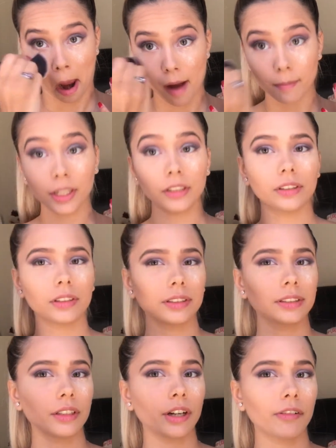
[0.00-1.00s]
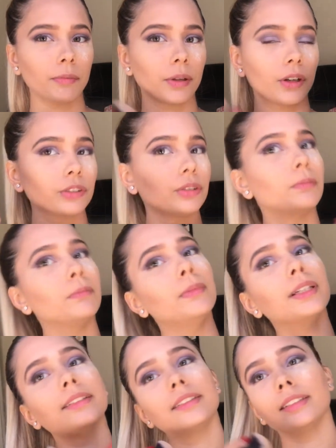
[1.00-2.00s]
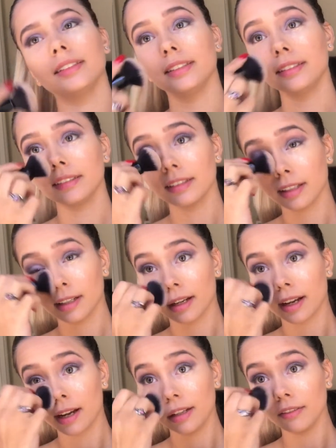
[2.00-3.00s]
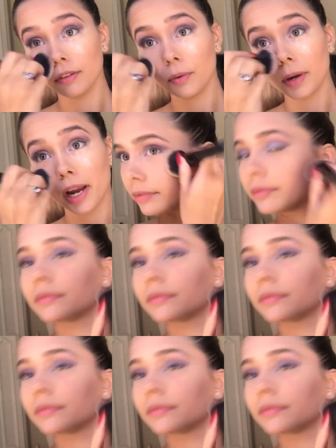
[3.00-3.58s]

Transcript: I'm gonna dust it off but also mix it in kind of a way.